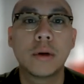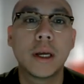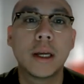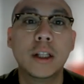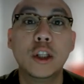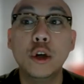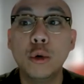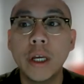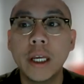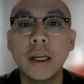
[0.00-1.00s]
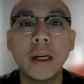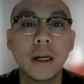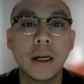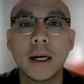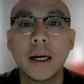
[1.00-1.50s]
Okay, doing
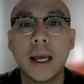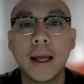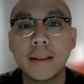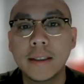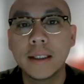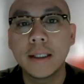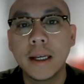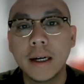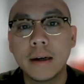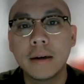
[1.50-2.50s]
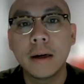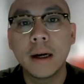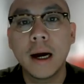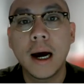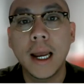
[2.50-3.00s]
ends in here,
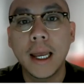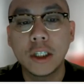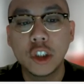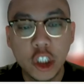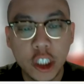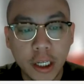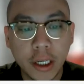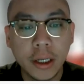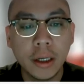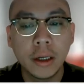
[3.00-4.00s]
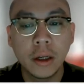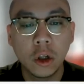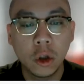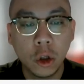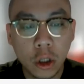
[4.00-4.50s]
ing,
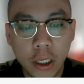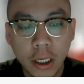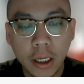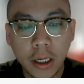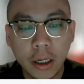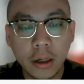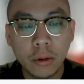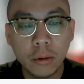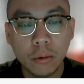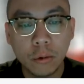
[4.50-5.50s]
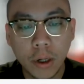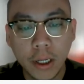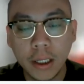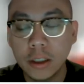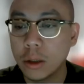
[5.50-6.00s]
looking,
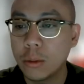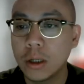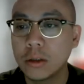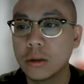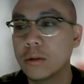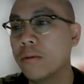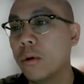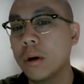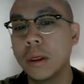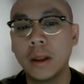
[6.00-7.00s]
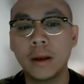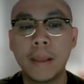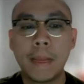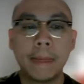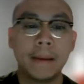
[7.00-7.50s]
running, so on and so forth.
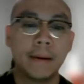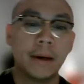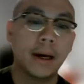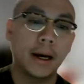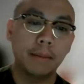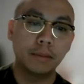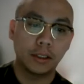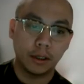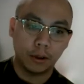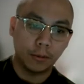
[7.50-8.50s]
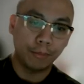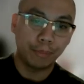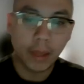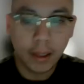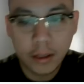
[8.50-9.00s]
So
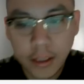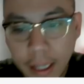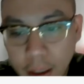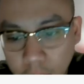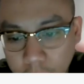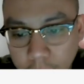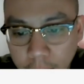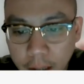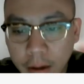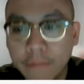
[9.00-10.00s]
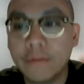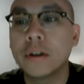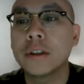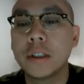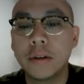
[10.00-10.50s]
let's take a look here
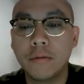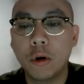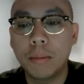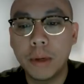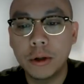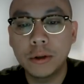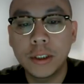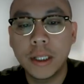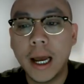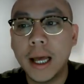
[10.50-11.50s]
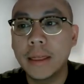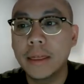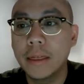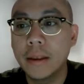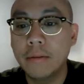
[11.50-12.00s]
first and foremost at
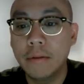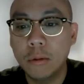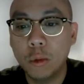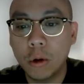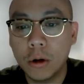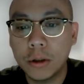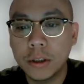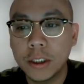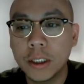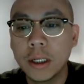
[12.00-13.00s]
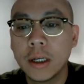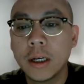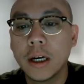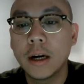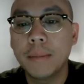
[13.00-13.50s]
the words,
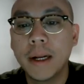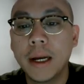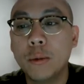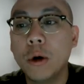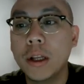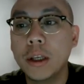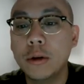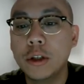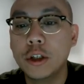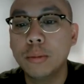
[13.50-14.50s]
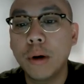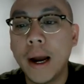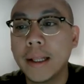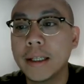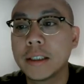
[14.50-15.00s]
and I want you to
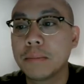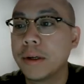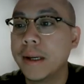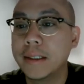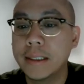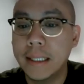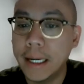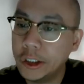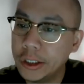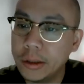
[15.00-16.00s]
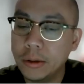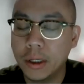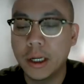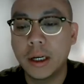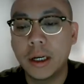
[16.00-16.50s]
practice pronunciation
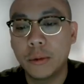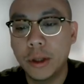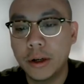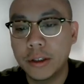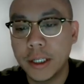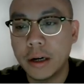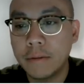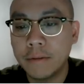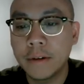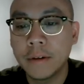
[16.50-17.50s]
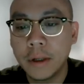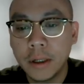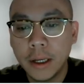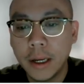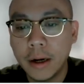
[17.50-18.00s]
with yourself
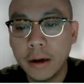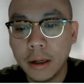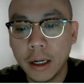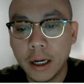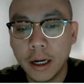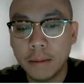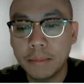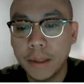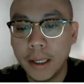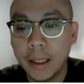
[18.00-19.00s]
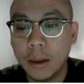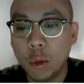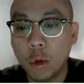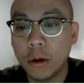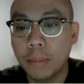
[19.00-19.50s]
here in the
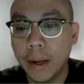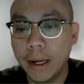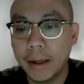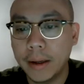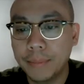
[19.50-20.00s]
word bank.